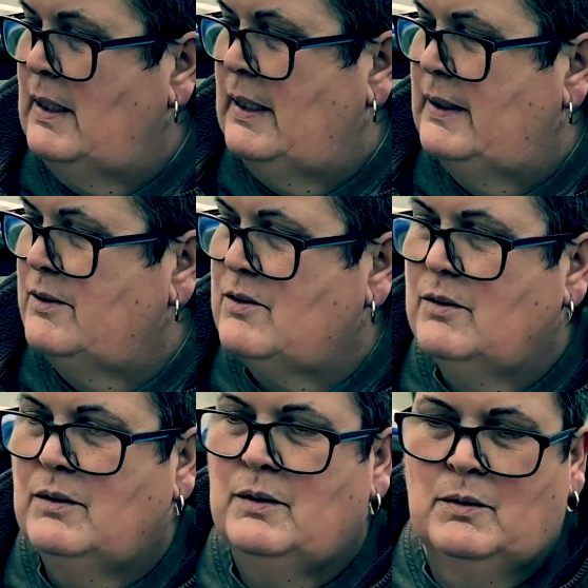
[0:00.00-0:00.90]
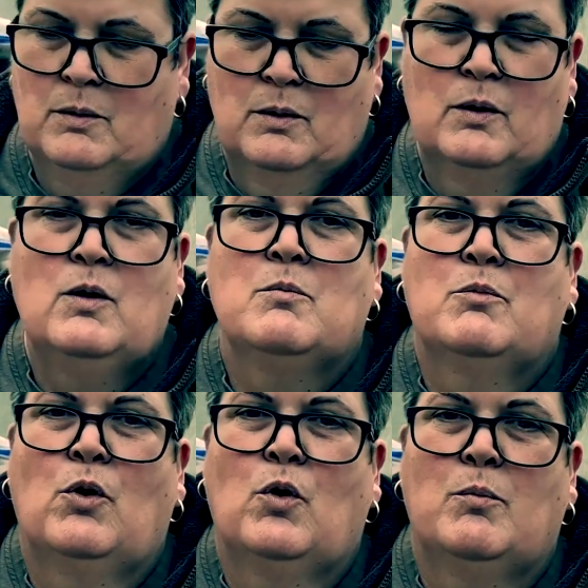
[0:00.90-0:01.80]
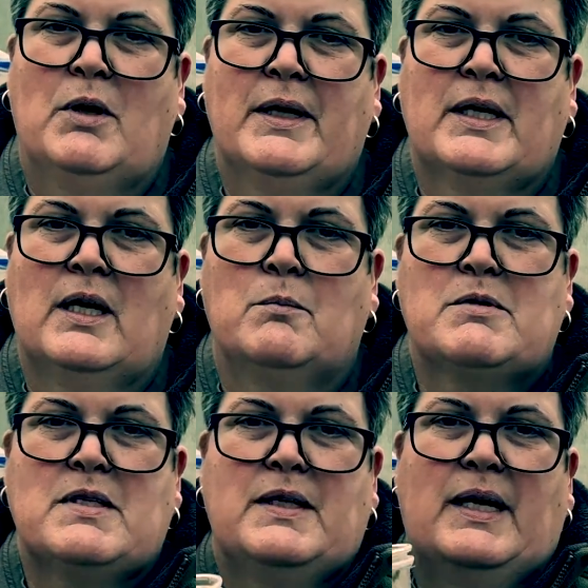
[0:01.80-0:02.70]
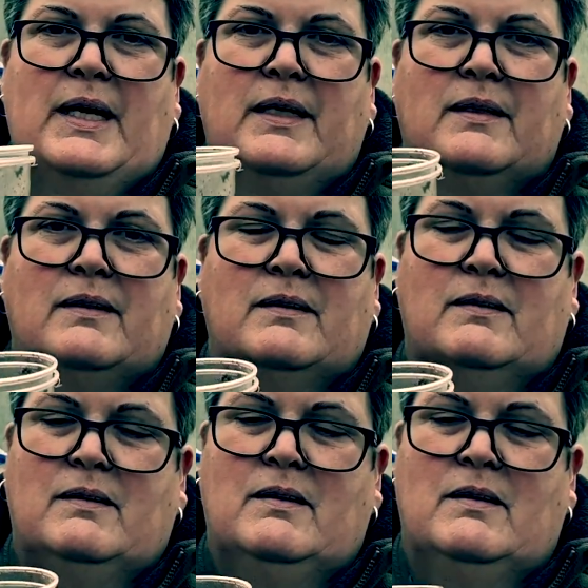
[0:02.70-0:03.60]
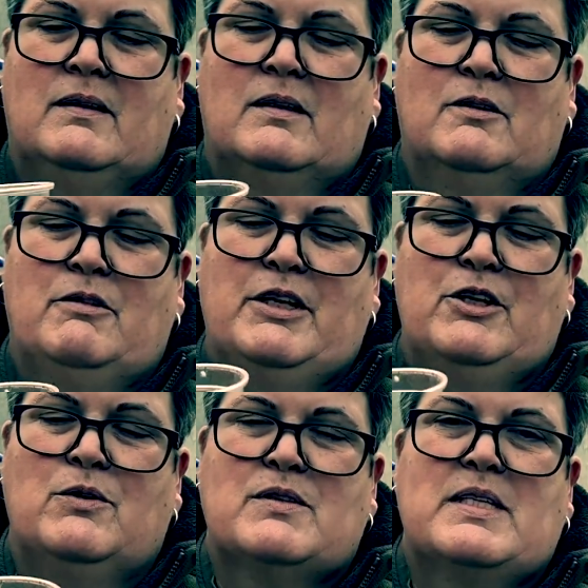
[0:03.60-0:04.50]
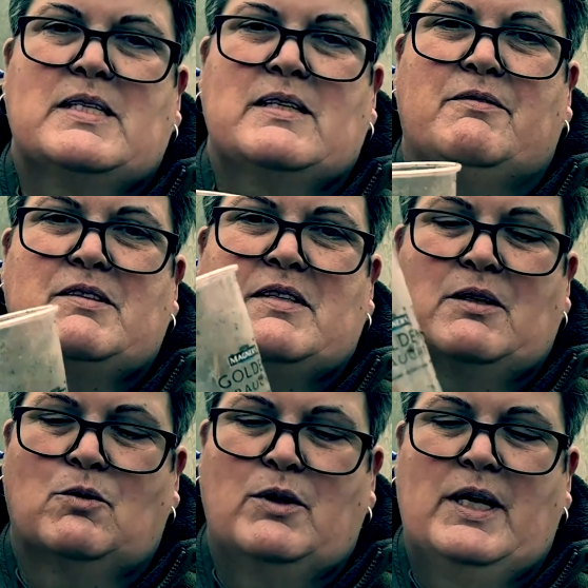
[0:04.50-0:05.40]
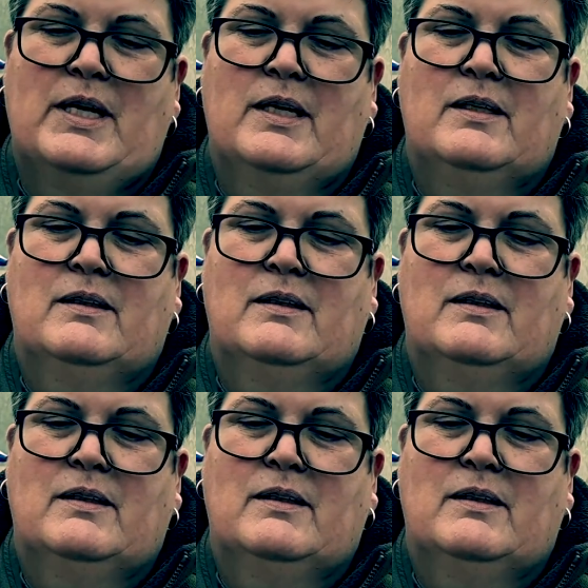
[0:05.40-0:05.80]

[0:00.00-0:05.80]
and put all my cups in there. I reuse these every single year.